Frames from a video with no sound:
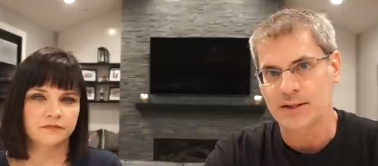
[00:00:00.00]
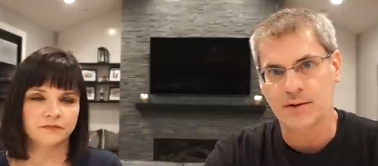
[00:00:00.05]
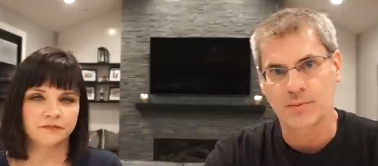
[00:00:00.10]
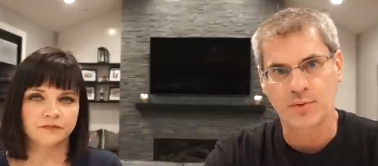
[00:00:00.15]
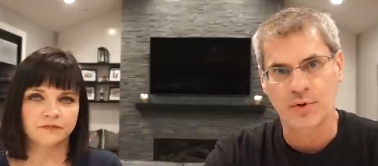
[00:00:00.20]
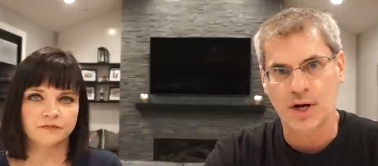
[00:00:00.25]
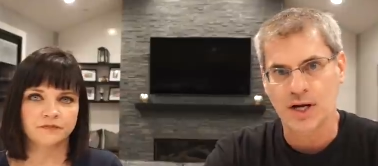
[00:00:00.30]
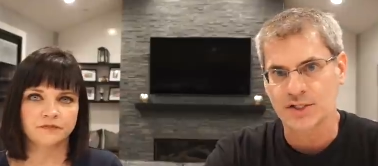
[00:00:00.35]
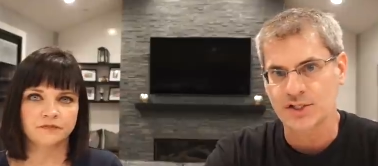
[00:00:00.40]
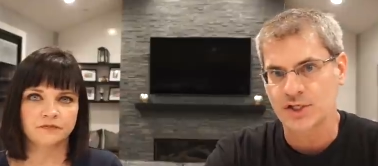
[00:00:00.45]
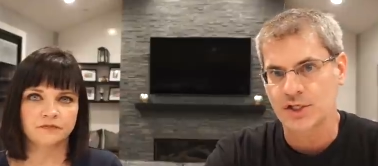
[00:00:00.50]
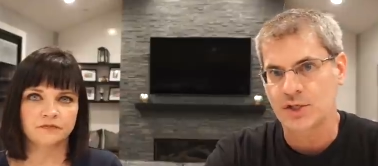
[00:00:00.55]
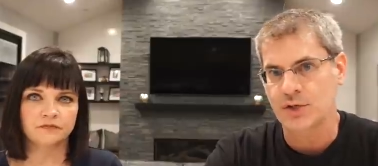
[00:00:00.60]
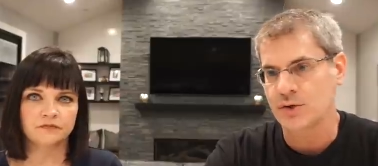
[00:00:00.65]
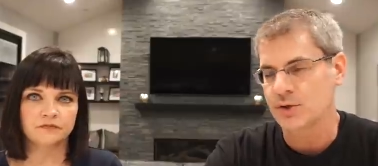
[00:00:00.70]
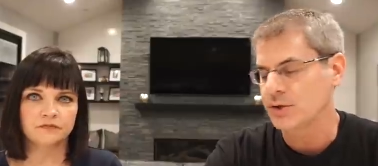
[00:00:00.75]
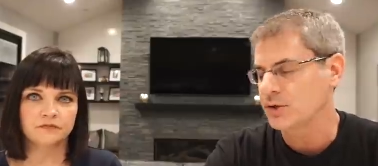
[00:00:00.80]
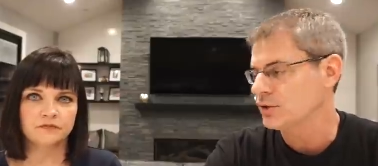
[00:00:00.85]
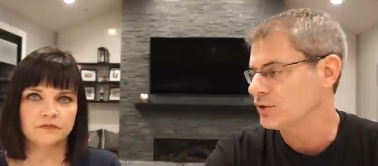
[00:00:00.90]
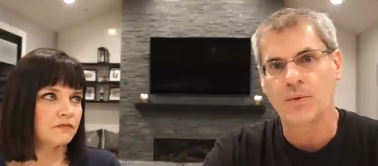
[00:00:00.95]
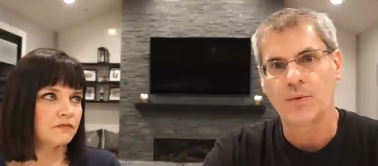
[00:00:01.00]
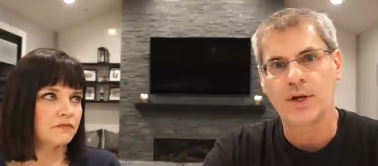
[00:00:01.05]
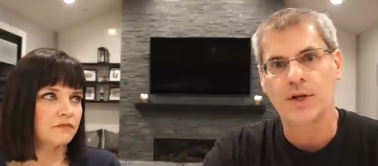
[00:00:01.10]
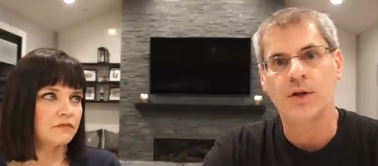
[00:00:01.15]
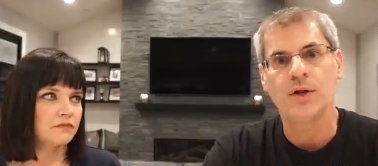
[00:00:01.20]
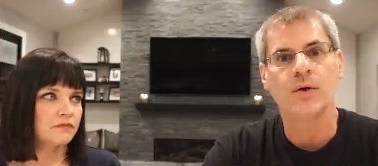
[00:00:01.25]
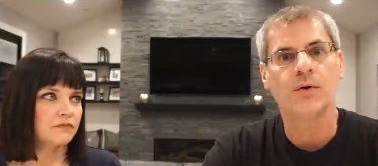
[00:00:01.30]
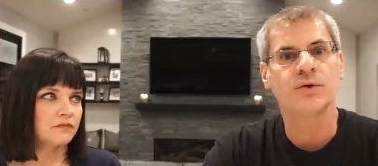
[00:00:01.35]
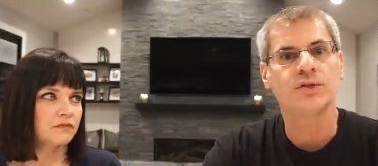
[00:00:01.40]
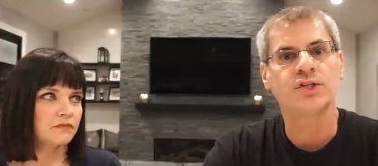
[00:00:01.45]
Speaker 1: and the prosecutor.
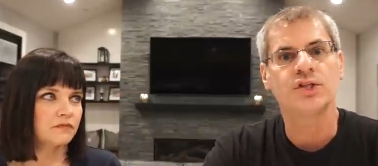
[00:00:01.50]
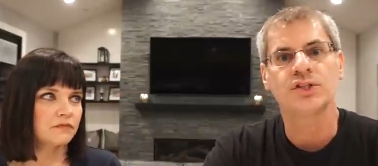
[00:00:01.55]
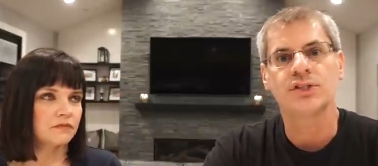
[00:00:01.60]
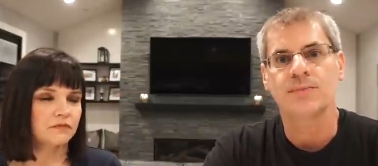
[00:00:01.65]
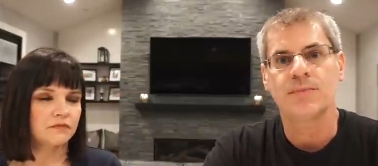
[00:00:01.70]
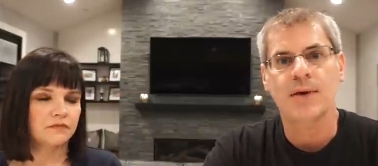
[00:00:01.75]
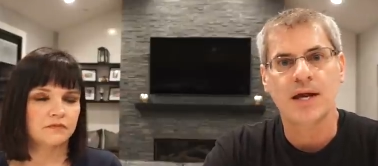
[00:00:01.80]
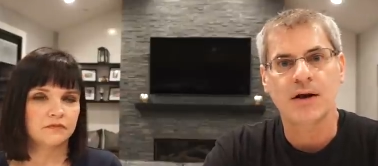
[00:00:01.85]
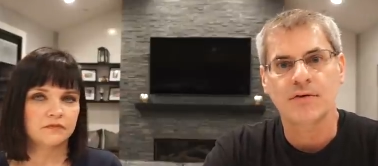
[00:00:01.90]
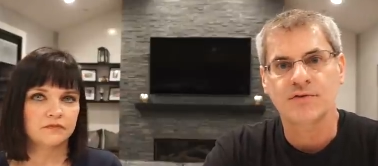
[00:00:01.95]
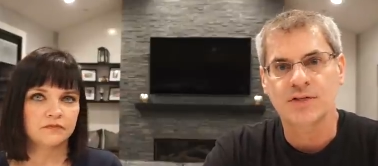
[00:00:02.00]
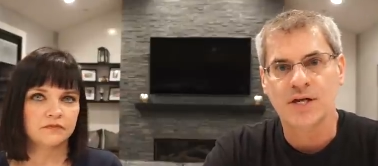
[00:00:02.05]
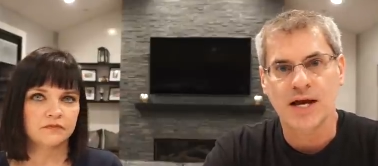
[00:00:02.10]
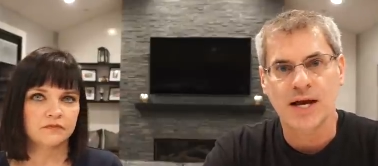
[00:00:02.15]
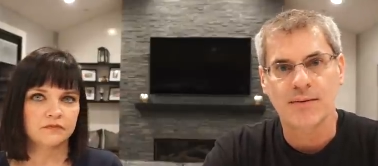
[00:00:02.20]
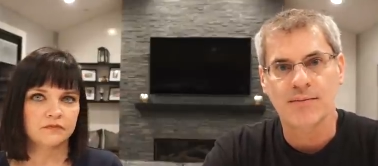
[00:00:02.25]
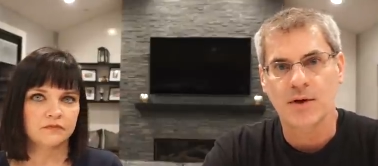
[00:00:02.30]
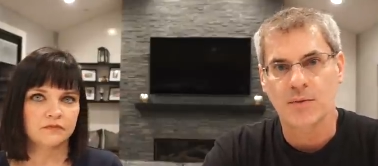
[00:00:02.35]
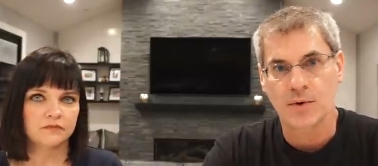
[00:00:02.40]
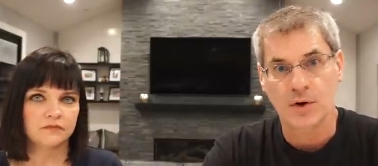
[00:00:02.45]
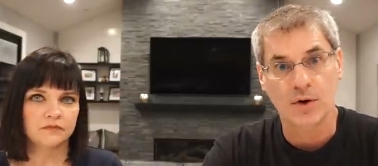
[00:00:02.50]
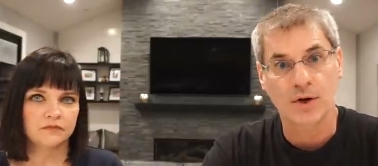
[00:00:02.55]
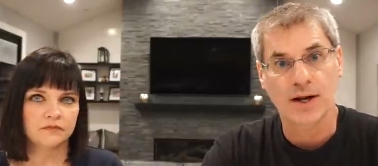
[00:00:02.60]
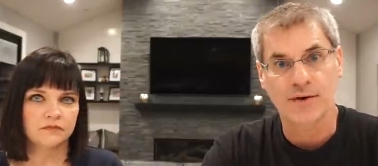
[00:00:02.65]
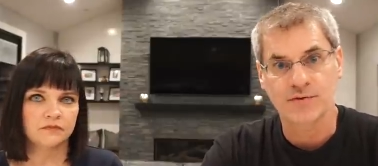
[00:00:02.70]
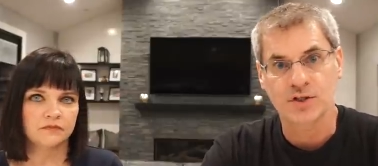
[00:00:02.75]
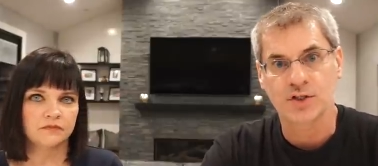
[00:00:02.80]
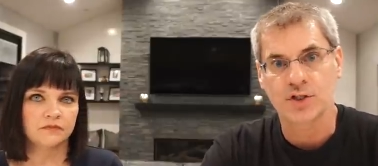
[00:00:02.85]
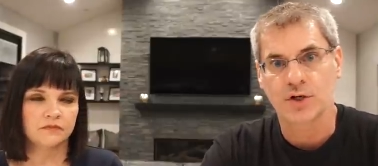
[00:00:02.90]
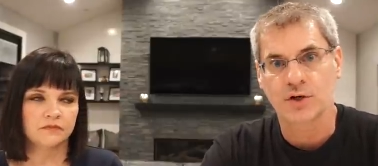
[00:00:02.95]
We knew it was just a matter of time that we were
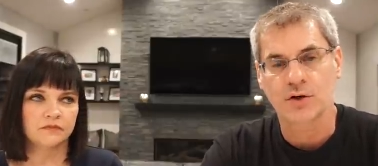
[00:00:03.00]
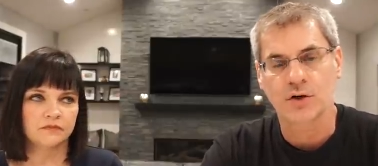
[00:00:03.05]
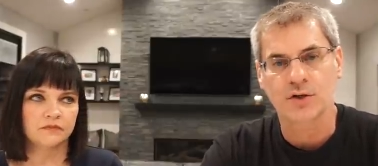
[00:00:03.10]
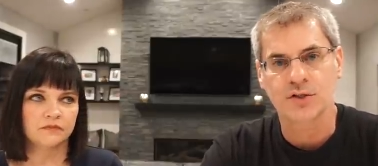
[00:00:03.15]
going to have to turn